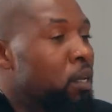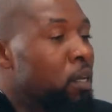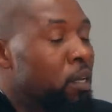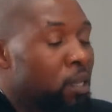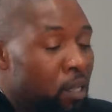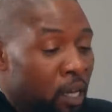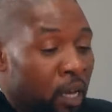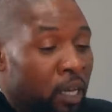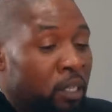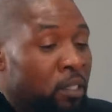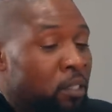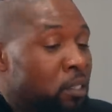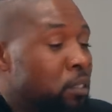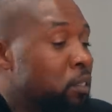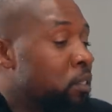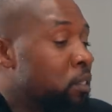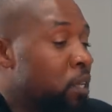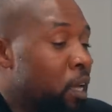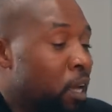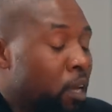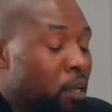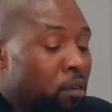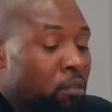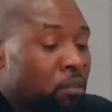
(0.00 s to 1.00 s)
Yes,
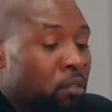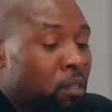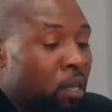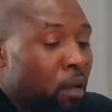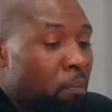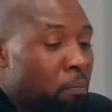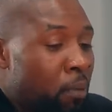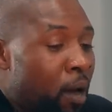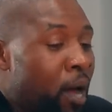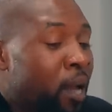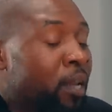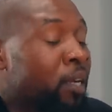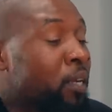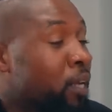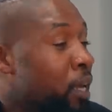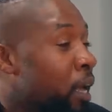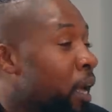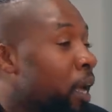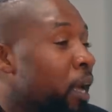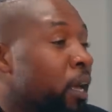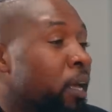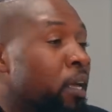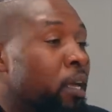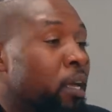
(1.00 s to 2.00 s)
they their body
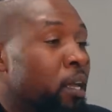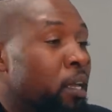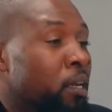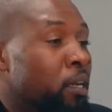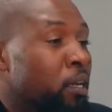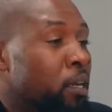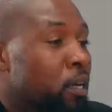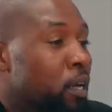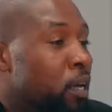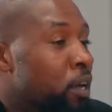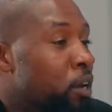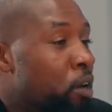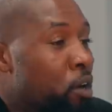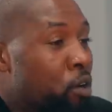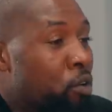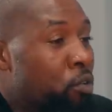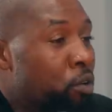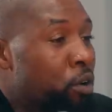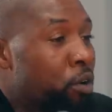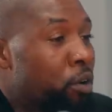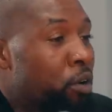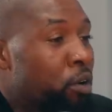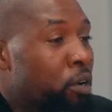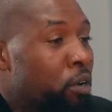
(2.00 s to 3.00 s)
can get an
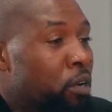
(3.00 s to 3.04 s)
odor.